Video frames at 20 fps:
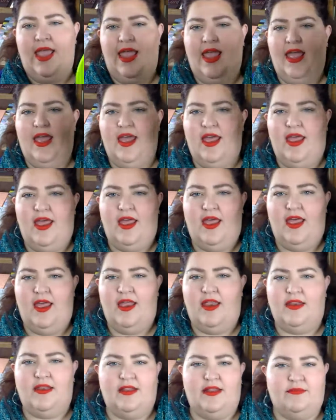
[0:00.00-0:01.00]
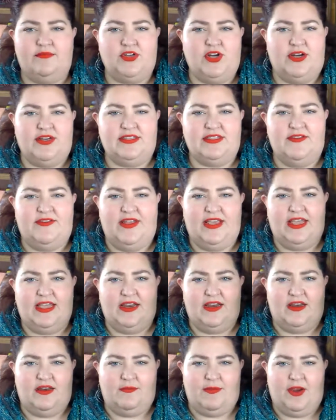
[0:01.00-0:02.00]
And I'm trying to see if I can get
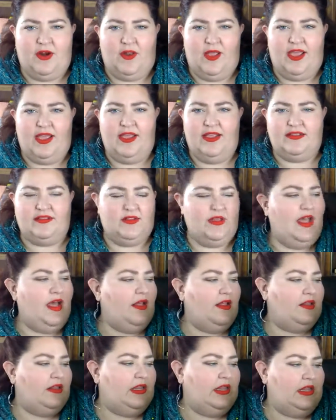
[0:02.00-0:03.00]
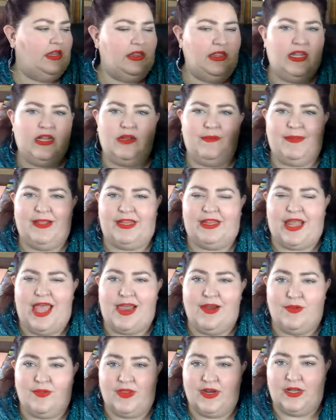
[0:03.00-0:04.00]
it in a better light. It's a little bit
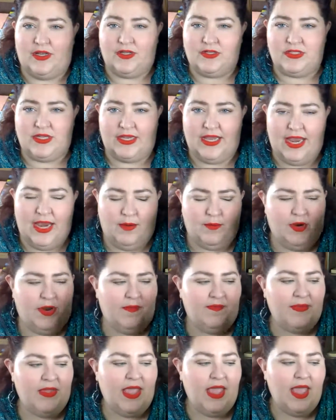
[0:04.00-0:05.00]
lighter than it looks on camera.